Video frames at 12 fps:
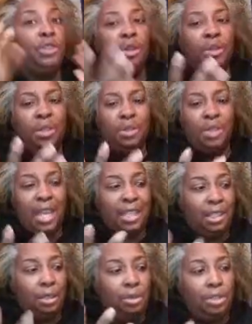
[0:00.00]
you do that,
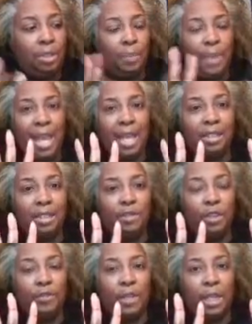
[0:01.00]
use the pads of
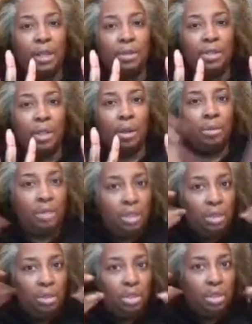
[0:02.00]
your fingers. Don't
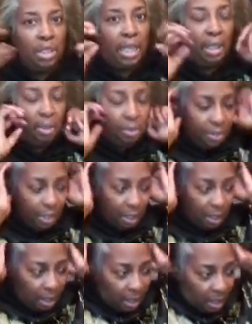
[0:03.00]
use your nails
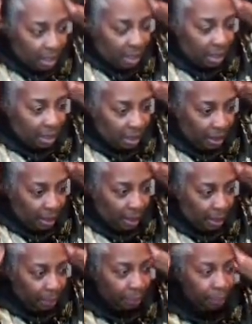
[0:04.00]

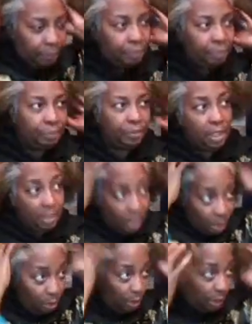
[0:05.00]
because
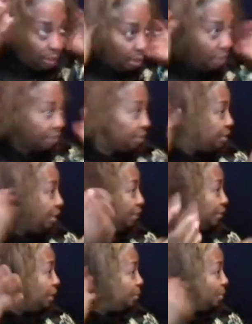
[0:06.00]
you don't want to cause
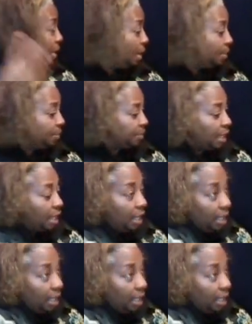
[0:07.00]
yourself any problems.